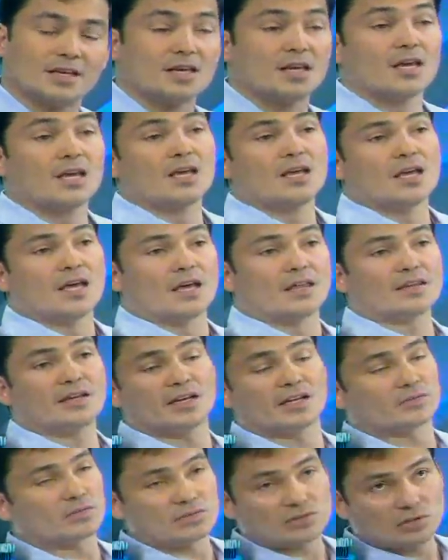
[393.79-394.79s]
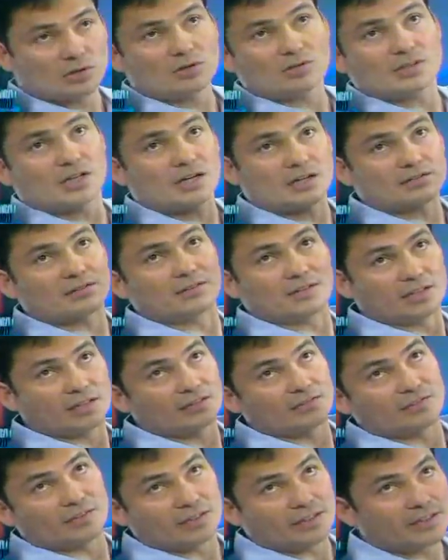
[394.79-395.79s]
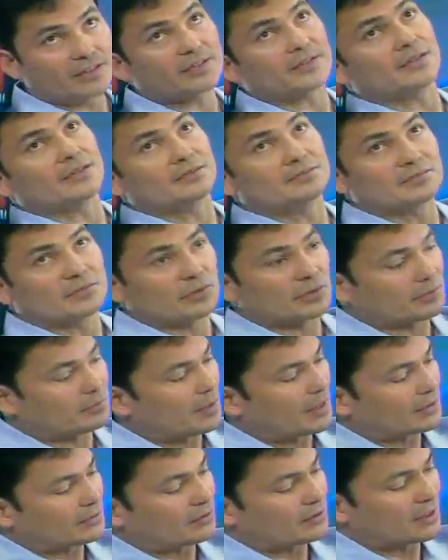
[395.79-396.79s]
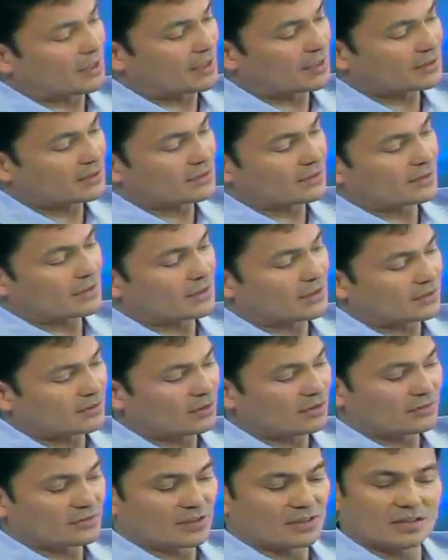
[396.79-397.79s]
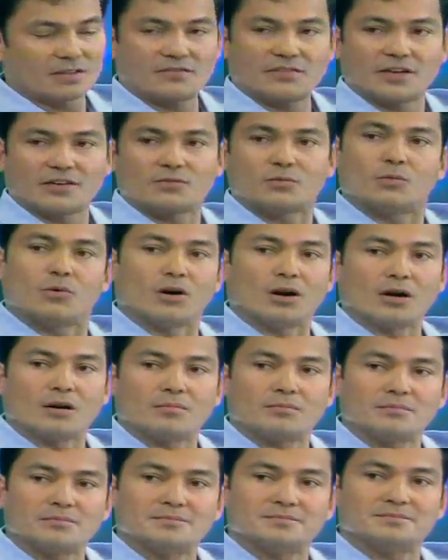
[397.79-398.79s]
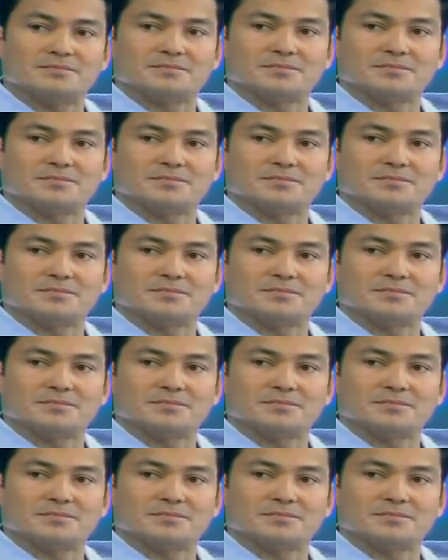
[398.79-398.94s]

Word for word: uh, and then it was cold out in the evening, going back to that, and all of a sudden I felt warm.